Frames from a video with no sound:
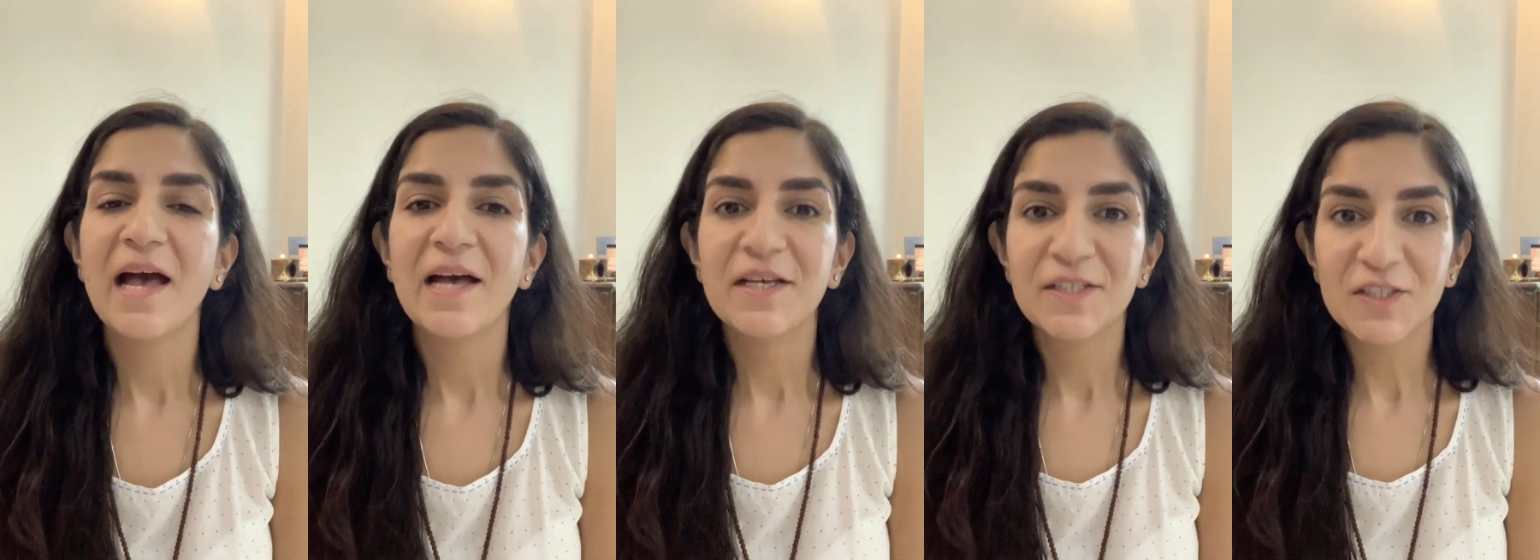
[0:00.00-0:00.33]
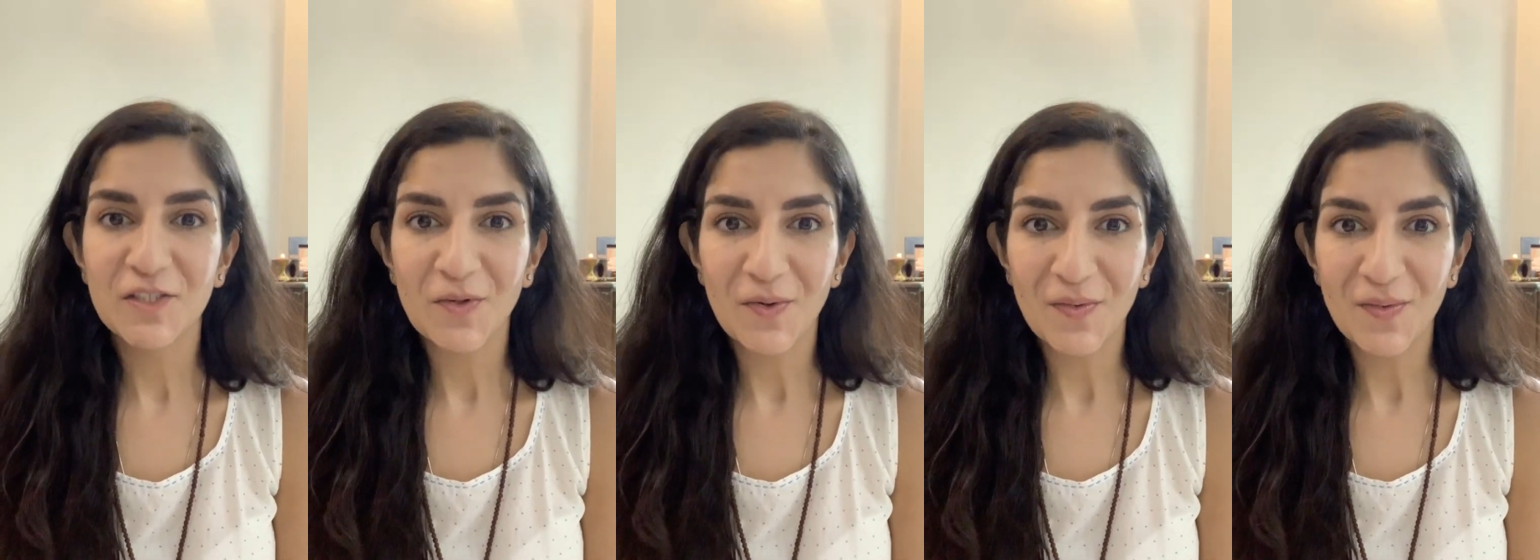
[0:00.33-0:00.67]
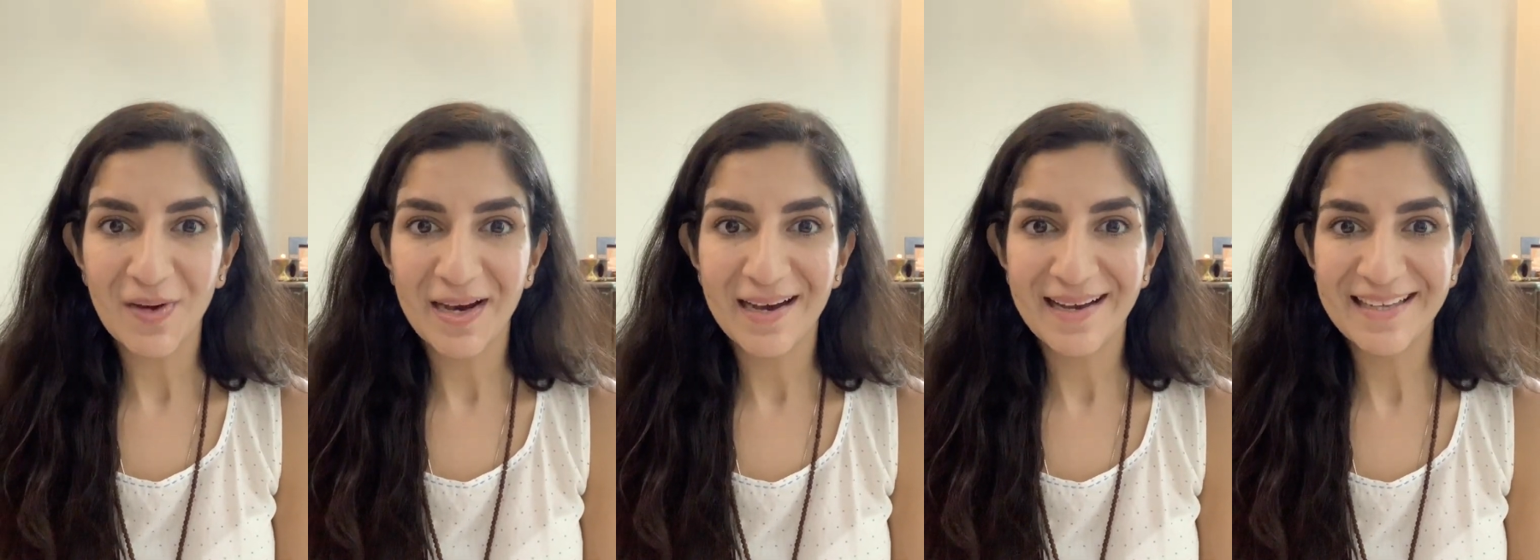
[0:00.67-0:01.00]

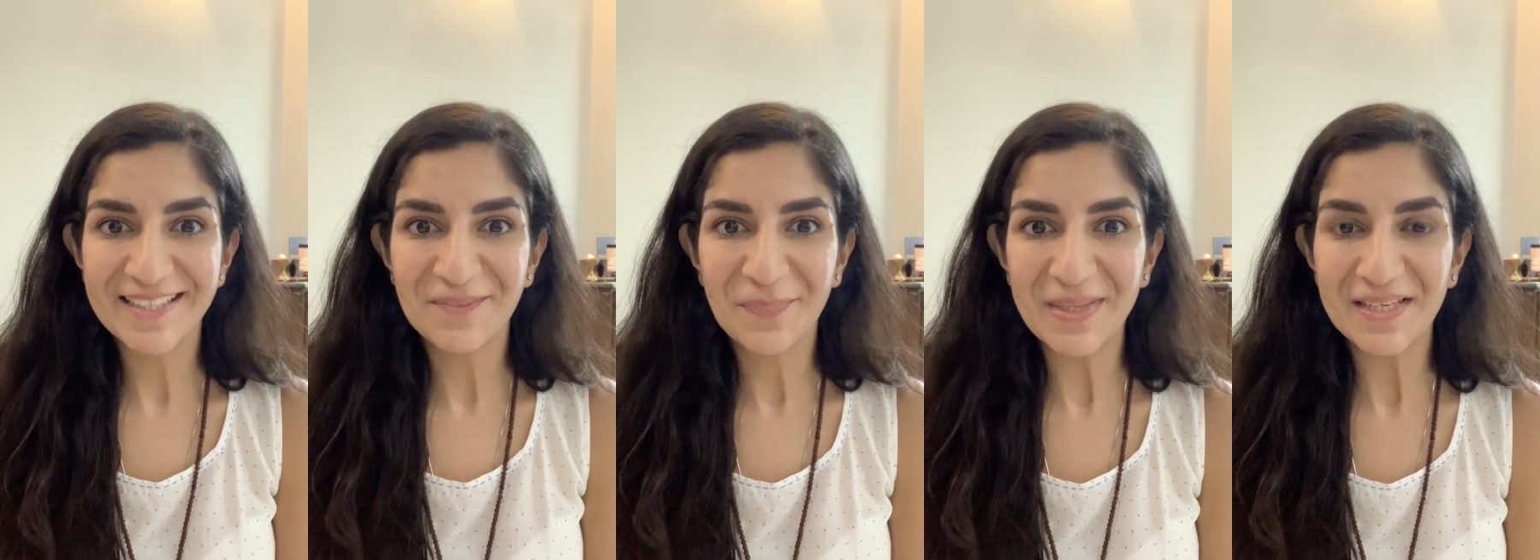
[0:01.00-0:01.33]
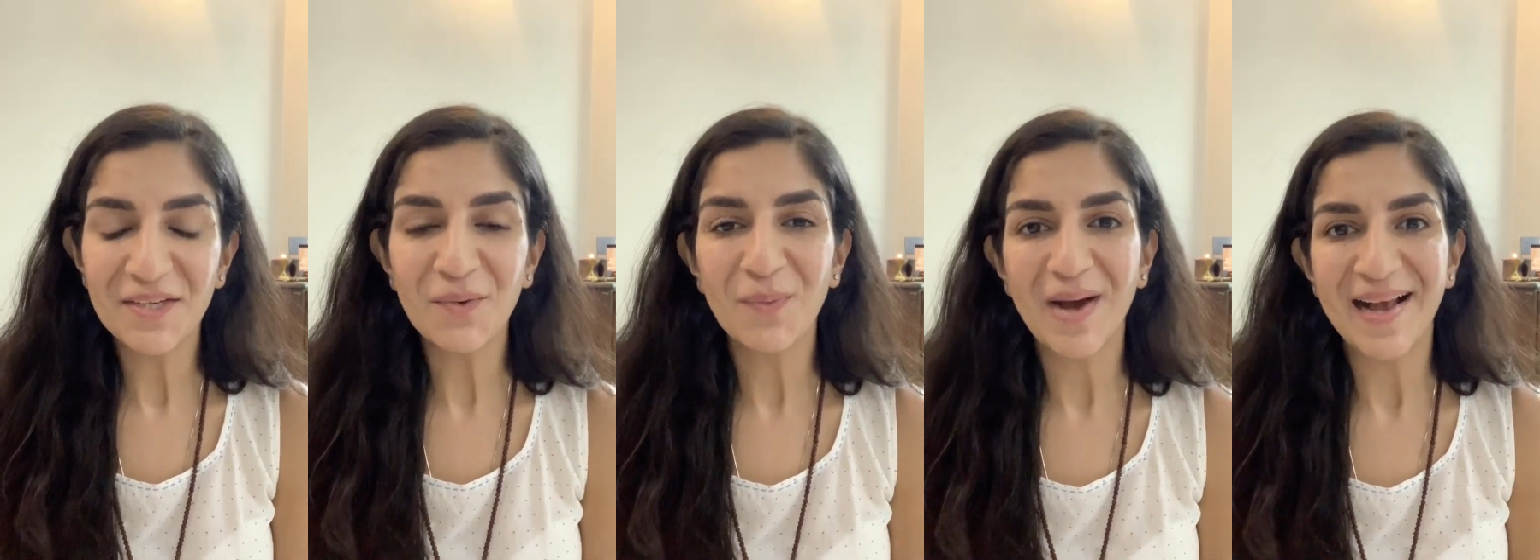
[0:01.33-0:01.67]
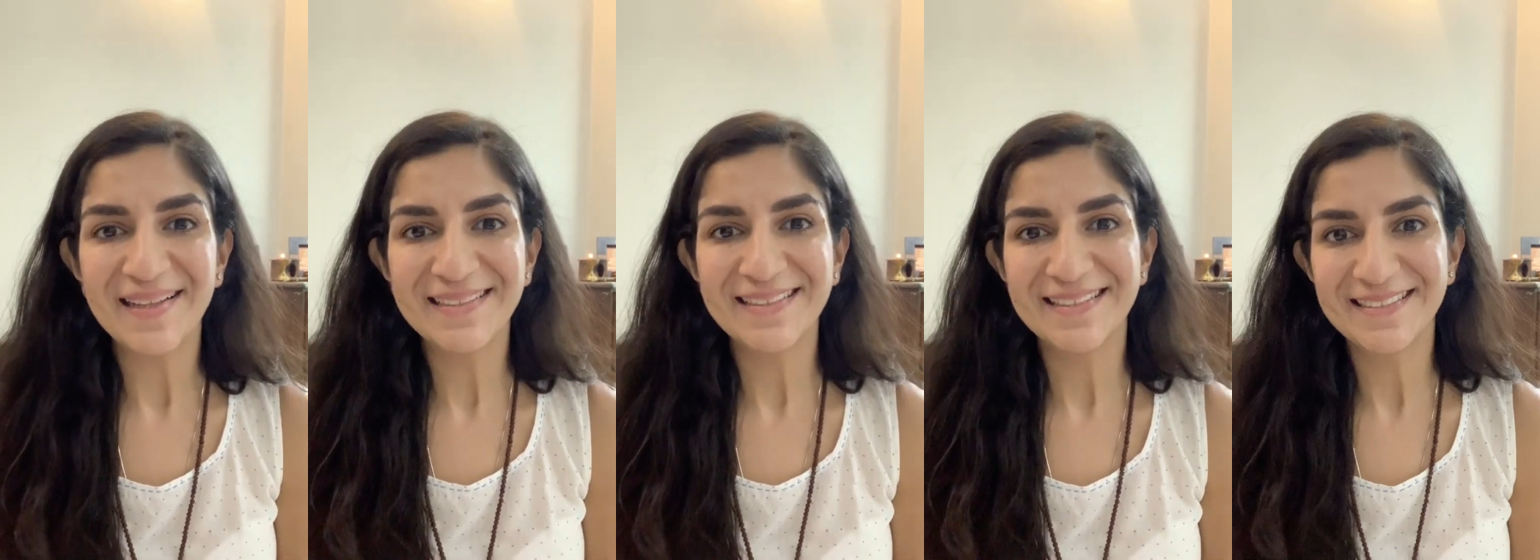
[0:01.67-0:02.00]
So it's been a
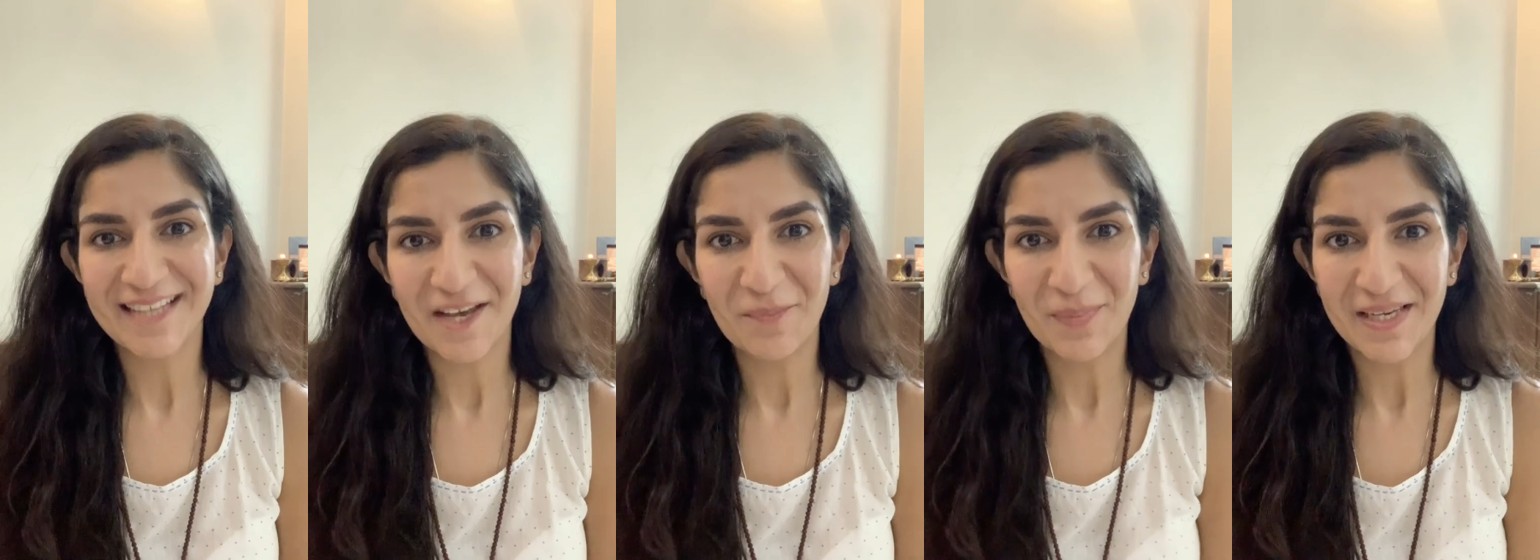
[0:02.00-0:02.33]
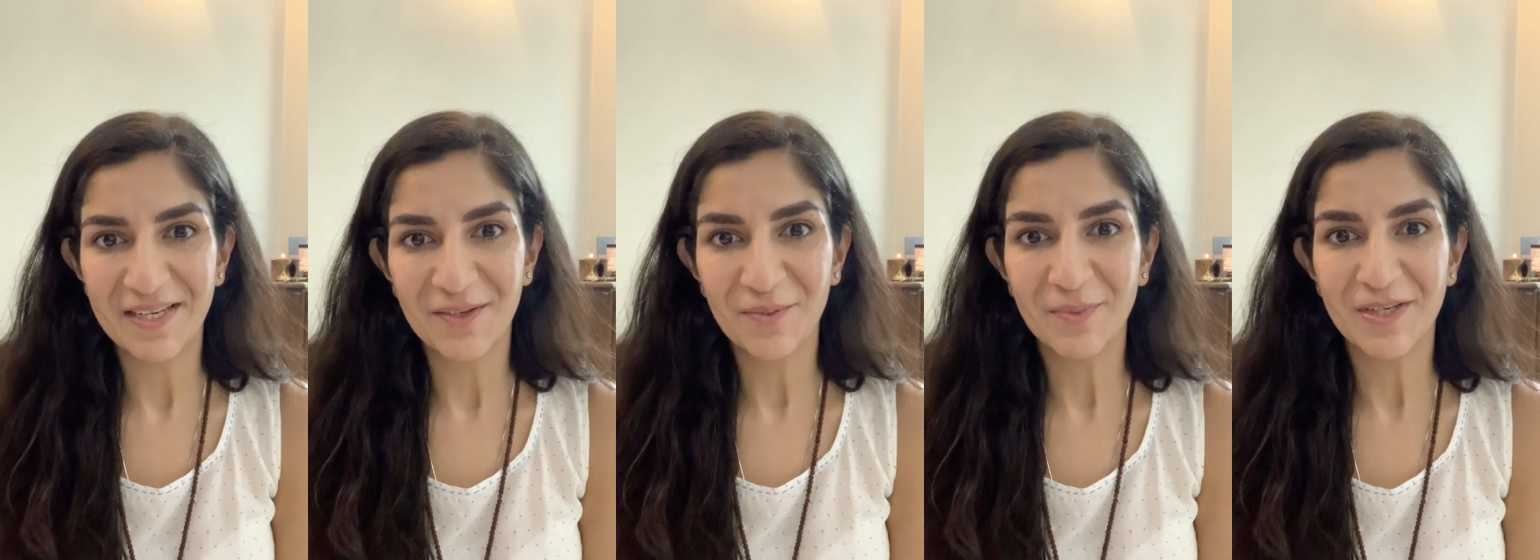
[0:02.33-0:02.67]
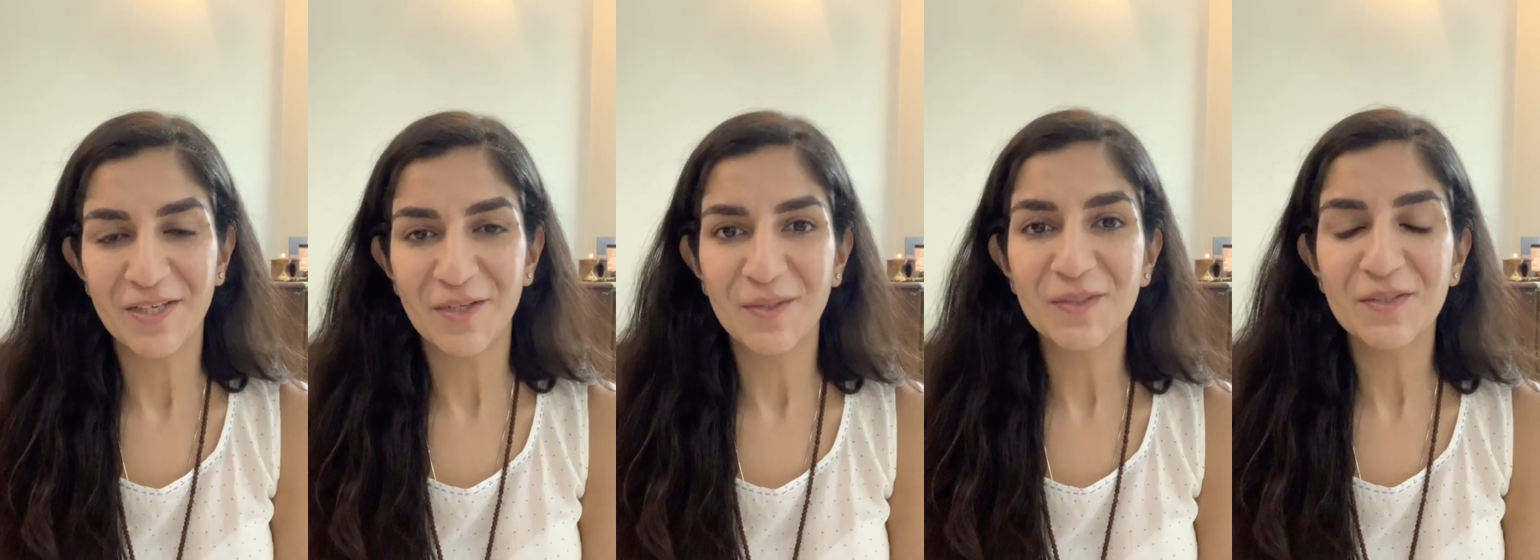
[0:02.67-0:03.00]
while since I made a
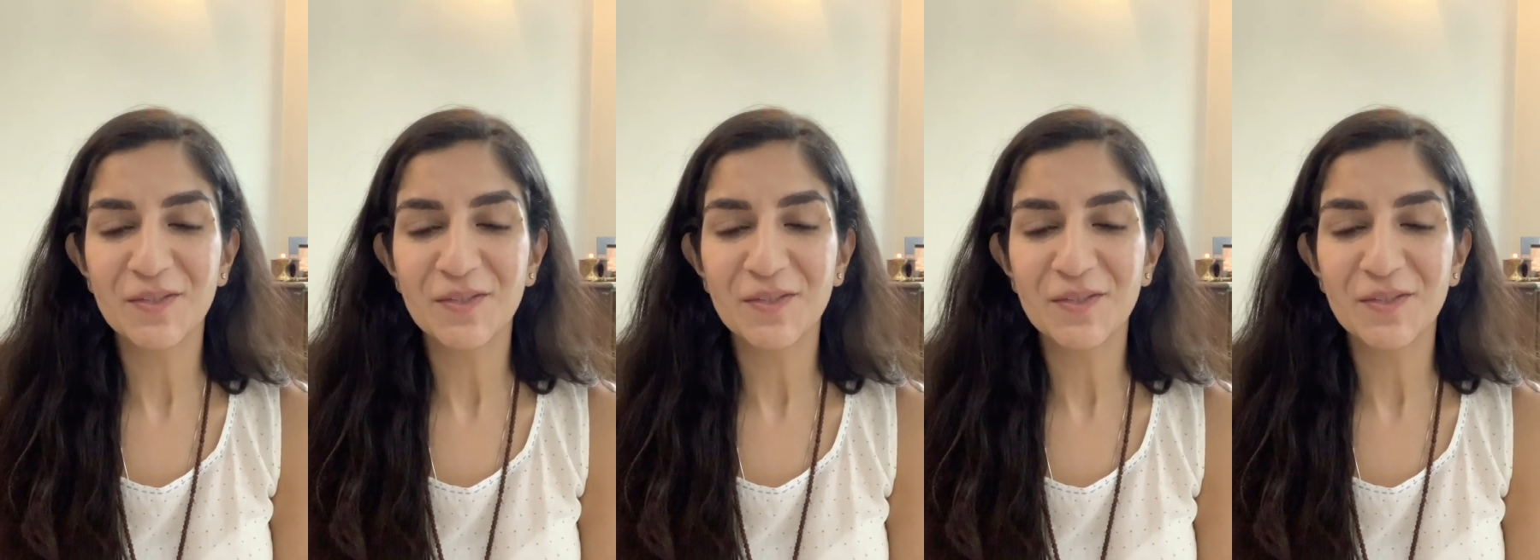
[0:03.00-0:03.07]
video.